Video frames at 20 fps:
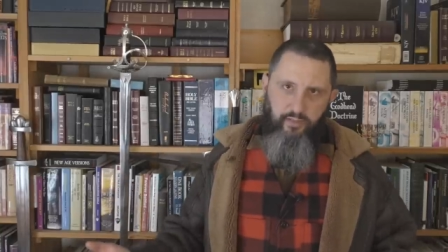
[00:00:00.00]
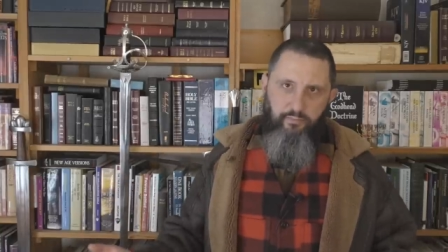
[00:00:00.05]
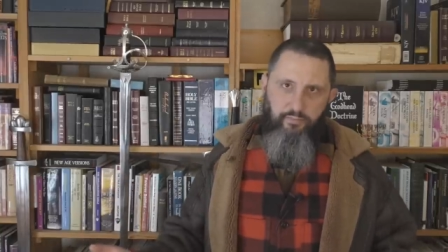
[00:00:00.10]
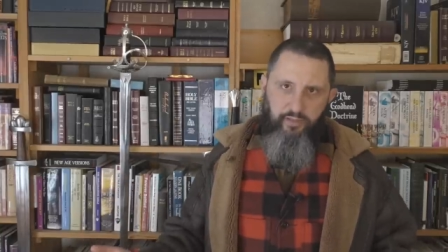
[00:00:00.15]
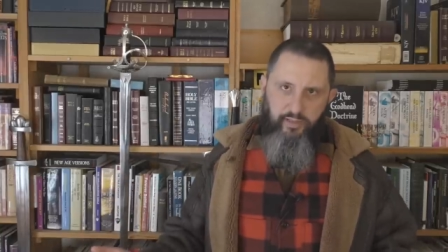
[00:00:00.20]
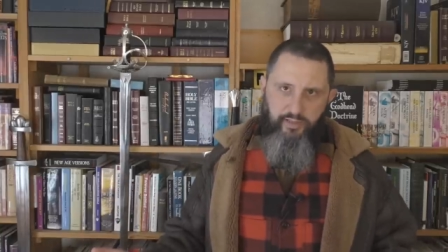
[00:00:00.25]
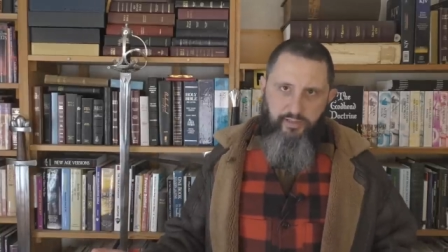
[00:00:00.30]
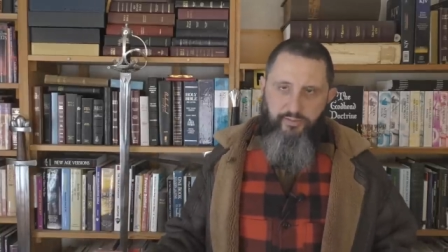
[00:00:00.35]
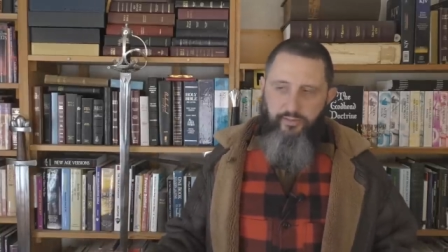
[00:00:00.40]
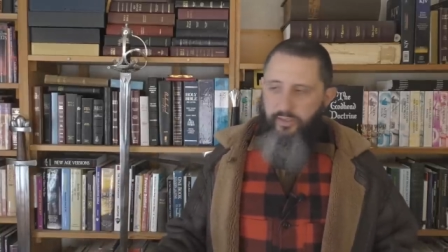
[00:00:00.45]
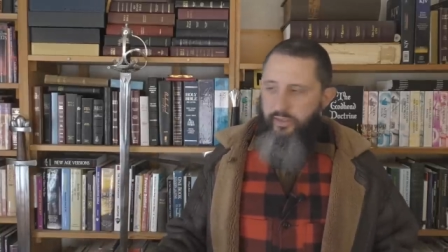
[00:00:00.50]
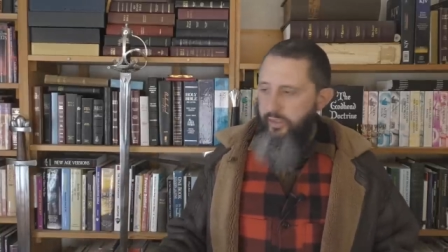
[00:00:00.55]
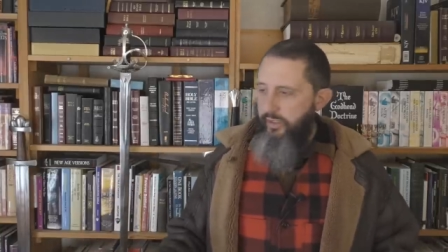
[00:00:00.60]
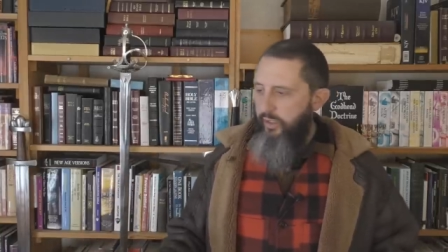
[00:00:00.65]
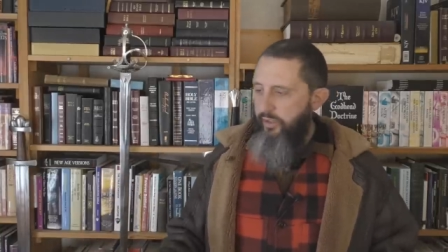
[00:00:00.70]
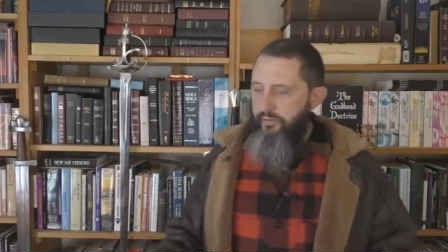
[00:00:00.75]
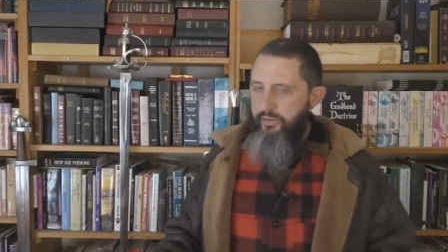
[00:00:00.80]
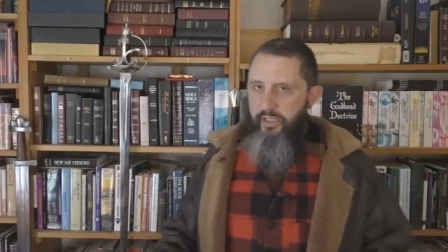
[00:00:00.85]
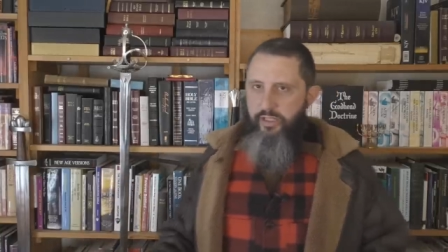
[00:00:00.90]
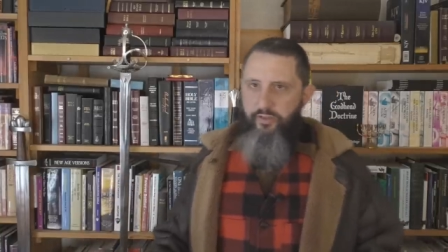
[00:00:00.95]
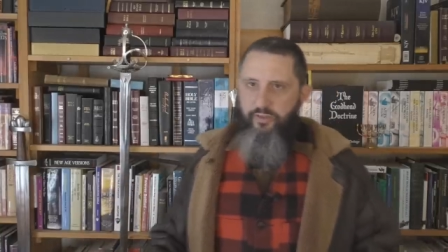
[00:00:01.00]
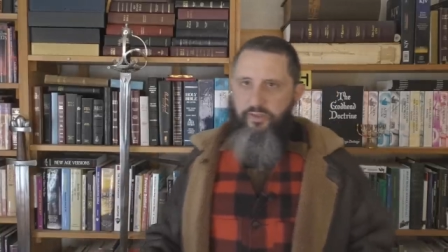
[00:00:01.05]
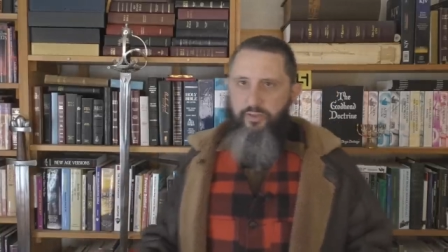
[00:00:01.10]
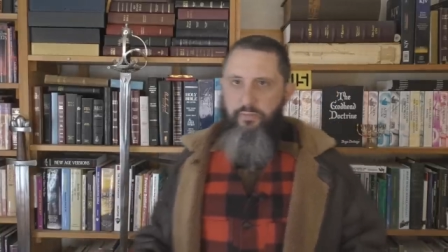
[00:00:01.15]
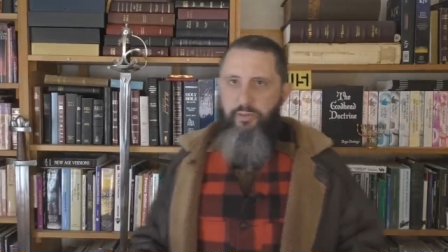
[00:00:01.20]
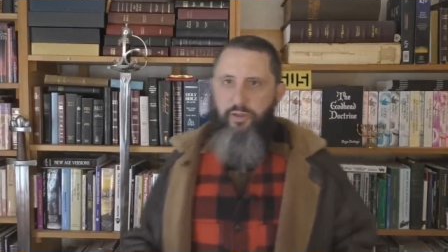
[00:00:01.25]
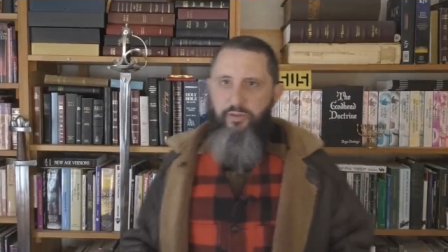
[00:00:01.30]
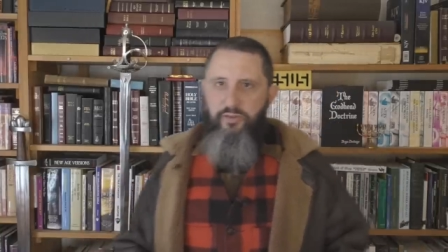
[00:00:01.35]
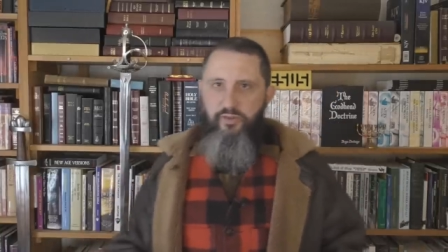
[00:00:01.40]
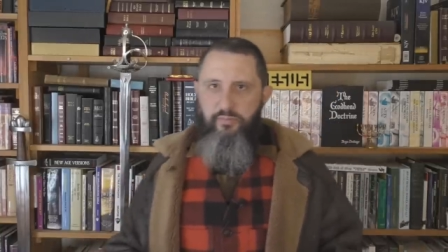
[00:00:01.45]
please, okay, you're
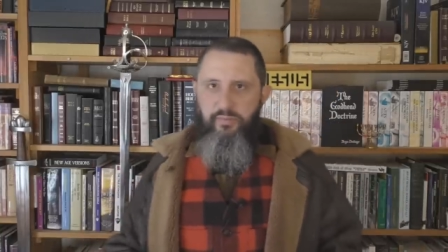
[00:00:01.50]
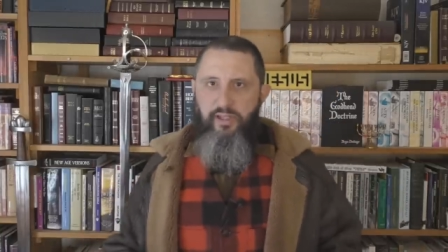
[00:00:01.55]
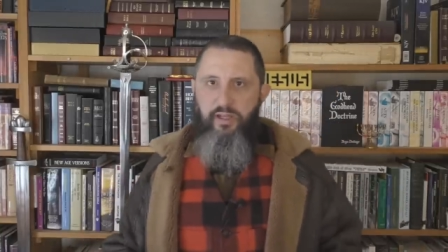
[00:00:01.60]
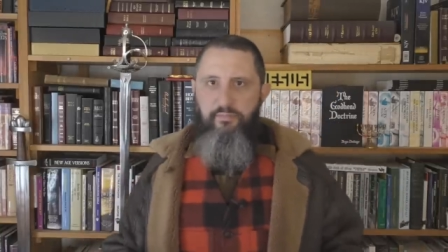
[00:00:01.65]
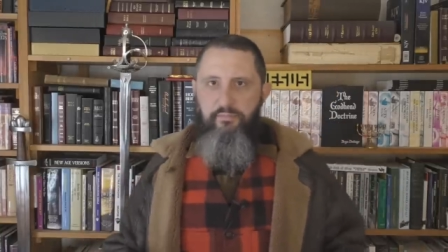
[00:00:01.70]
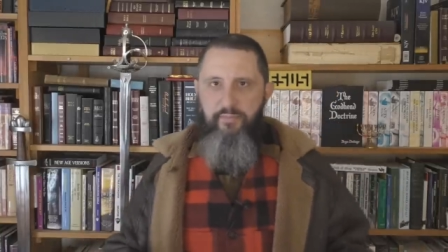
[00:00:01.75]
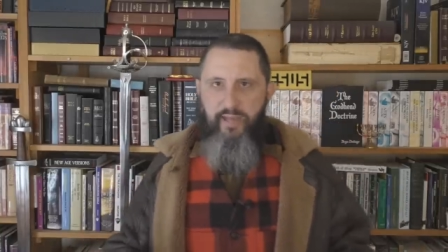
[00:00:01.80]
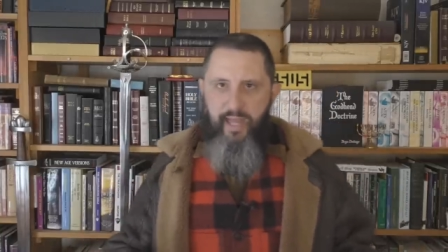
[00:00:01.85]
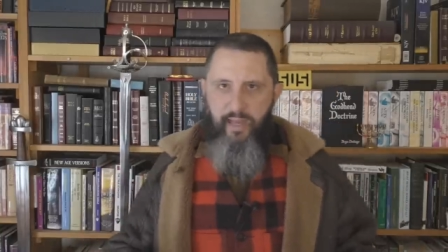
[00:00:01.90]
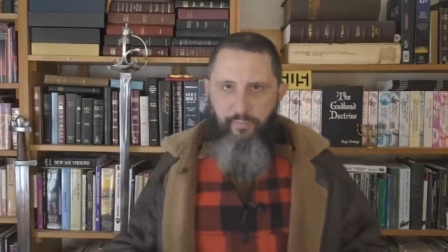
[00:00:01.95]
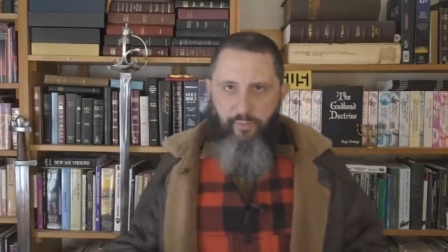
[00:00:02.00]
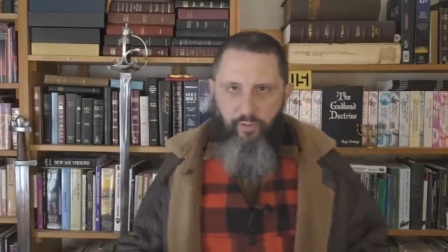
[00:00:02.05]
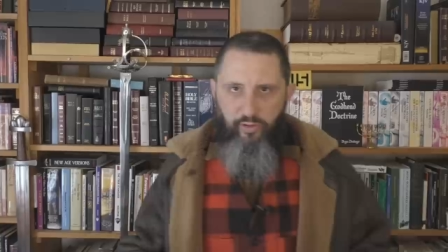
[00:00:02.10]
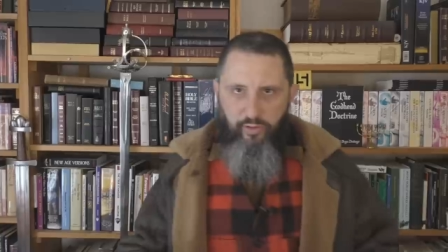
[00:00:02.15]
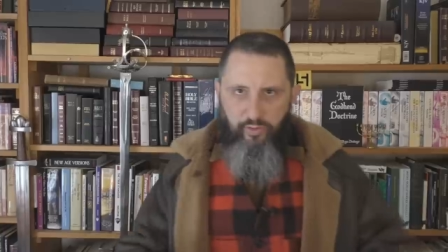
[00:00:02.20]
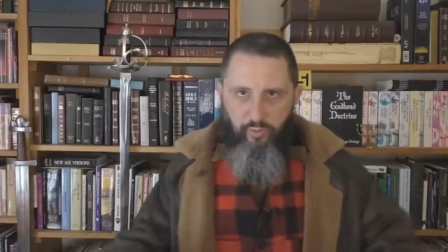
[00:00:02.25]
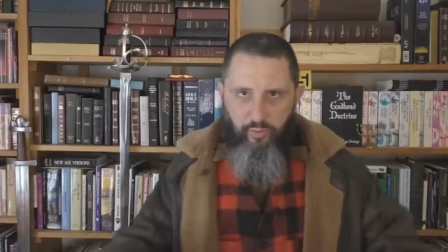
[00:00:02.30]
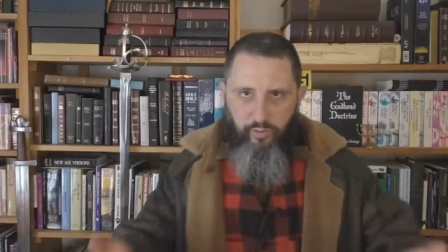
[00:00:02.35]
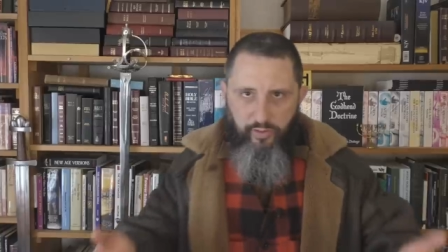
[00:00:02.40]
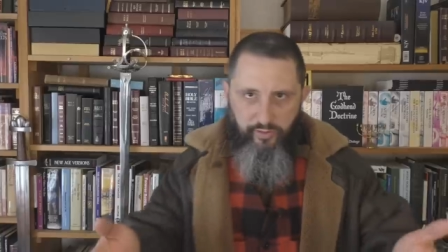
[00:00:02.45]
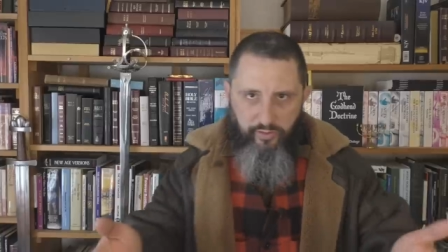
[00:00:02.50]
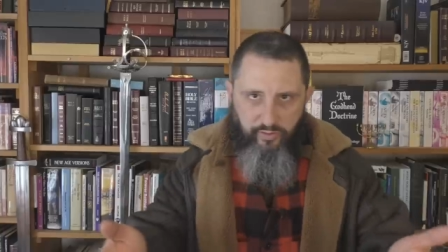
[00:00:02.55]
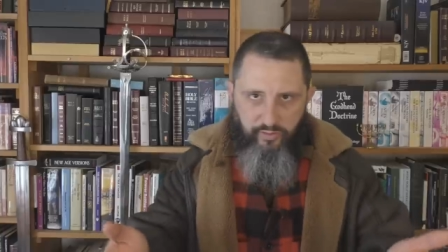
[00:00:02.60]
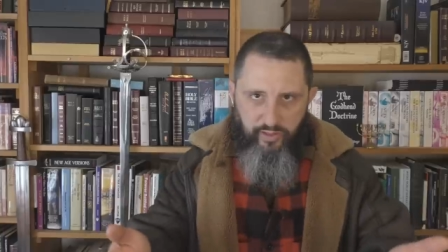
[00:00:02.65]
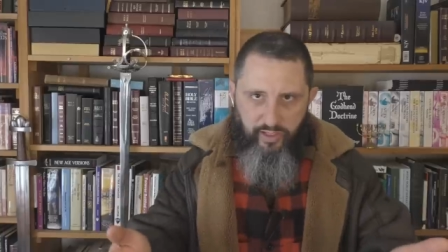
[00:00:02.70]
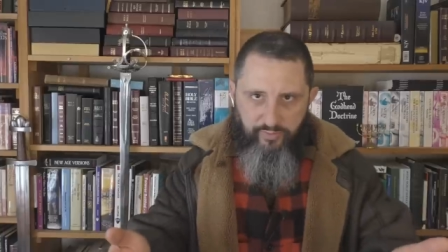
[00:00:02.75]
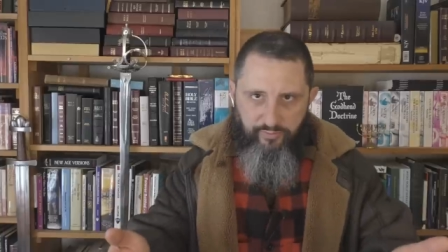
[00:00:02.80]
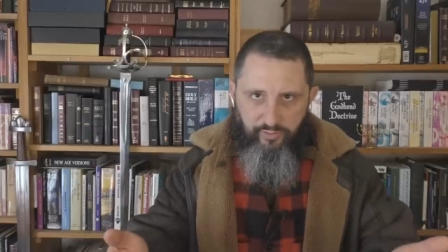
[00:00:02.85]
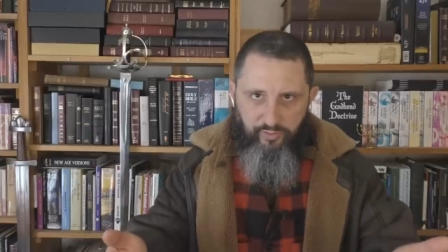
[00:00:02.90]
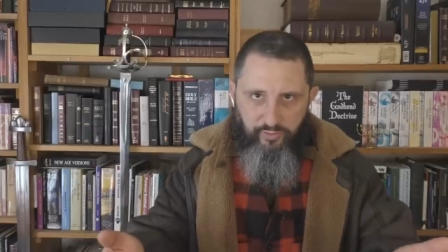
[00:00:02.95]
supposed to be a mammal according to
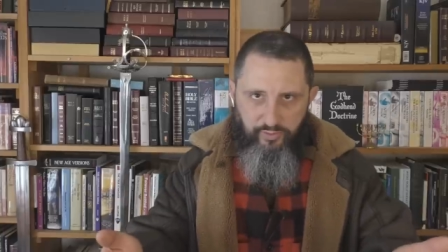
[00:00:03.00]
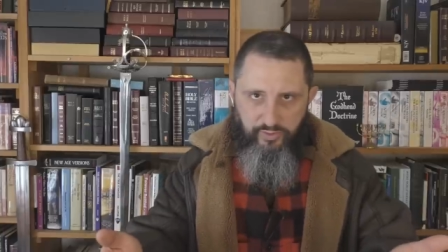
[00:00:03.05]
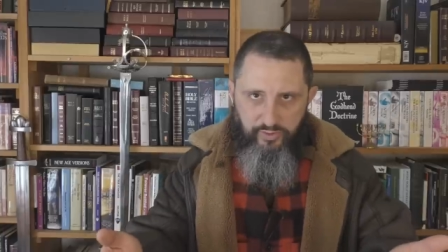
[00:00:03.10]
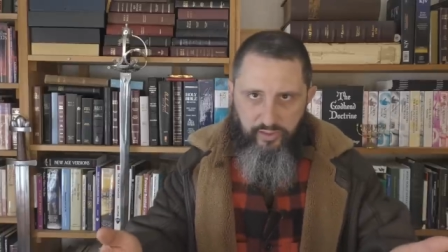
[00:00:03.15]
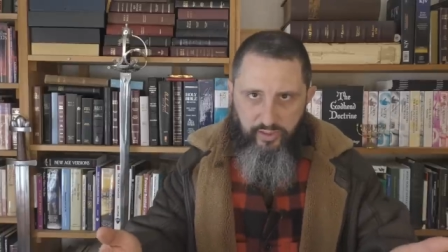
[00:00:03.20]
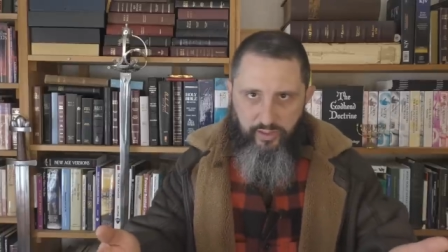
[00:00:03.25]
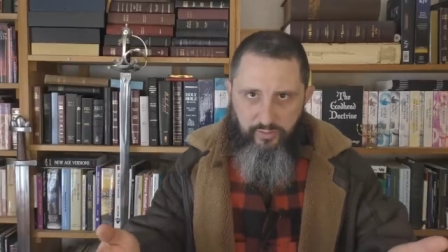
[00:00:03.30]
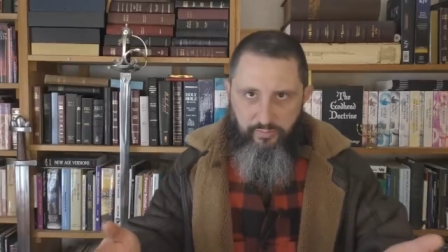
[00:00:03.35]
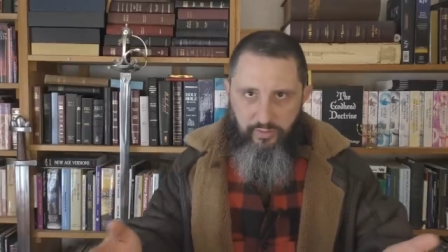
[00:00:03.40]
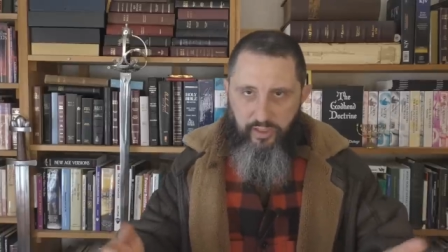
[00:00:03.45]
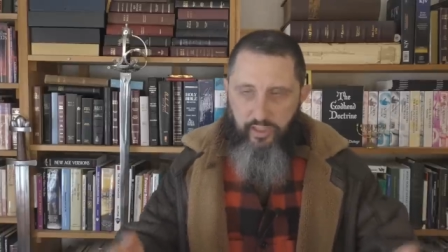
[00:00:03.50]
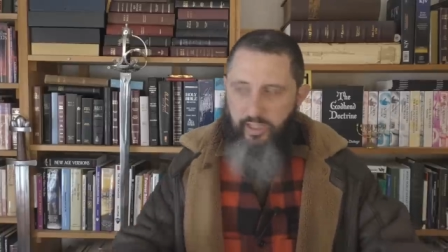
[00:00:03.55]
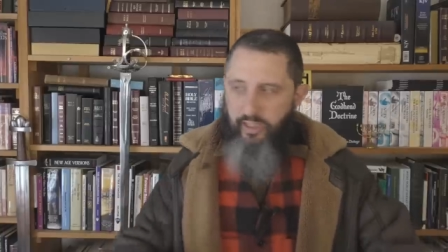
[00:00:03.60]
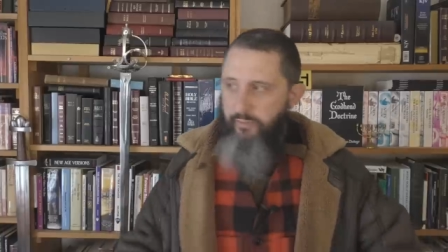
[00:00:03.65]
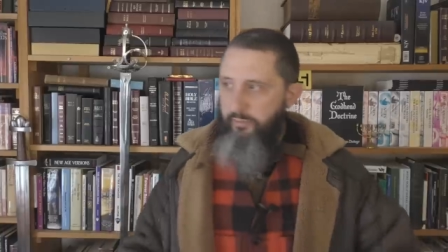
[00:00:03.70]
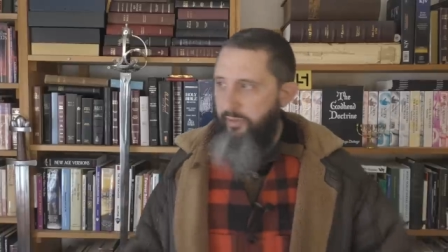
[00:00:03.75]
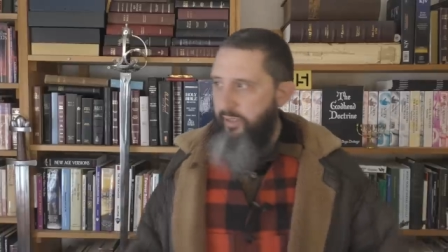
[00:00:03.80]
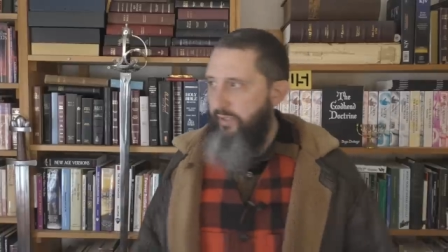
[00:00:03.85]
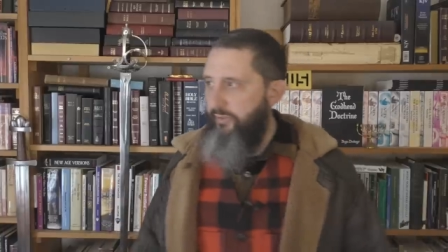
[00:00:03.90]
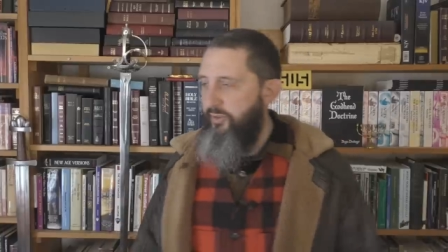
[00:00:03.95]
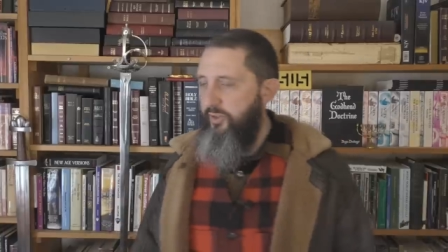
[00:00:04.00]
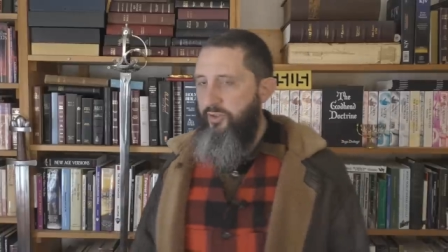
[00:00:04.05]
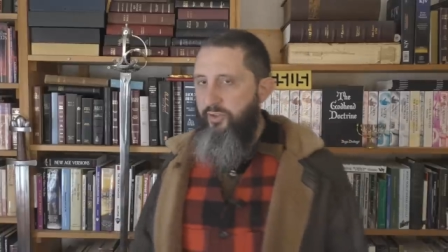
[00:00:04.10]
your evolutionary beliefs.